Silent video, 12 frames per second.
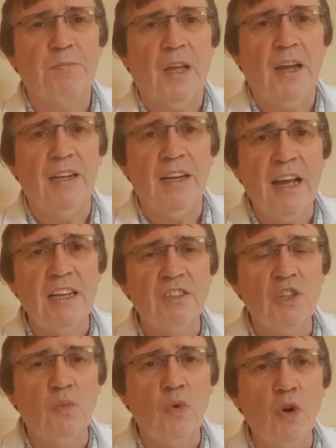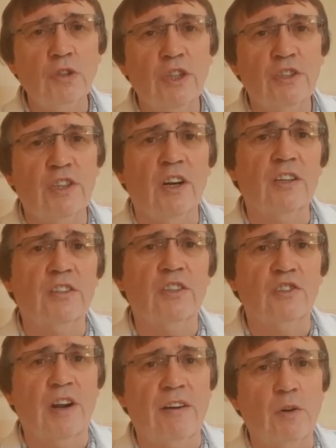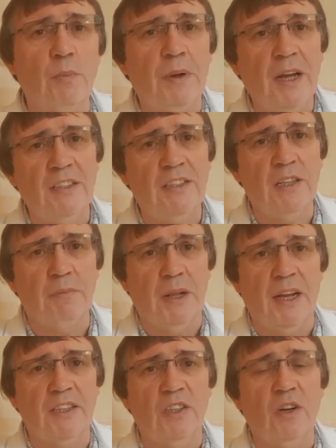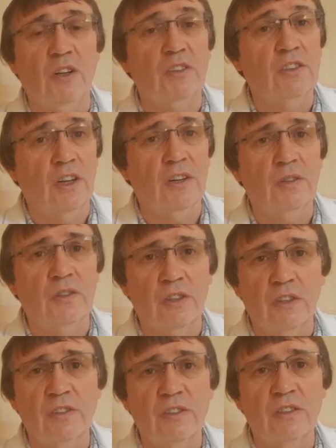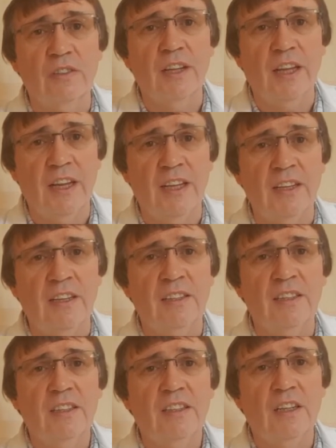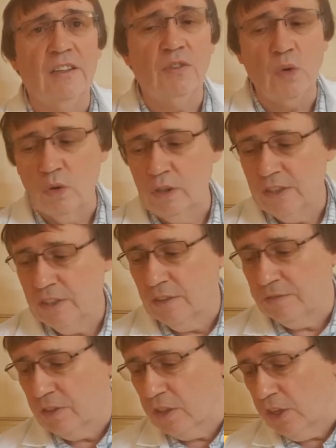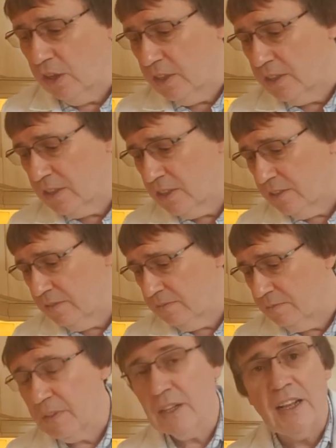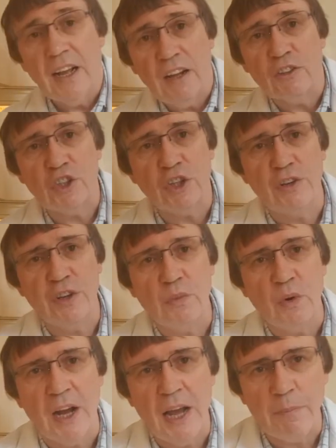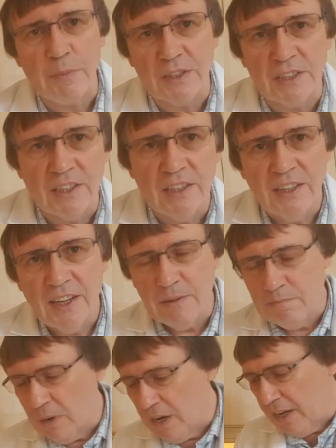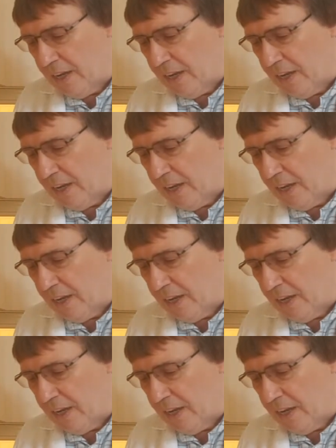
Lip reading: And as the water starts to travel past the black dot, so does the ink of all its different colours. I'll show you what happened in my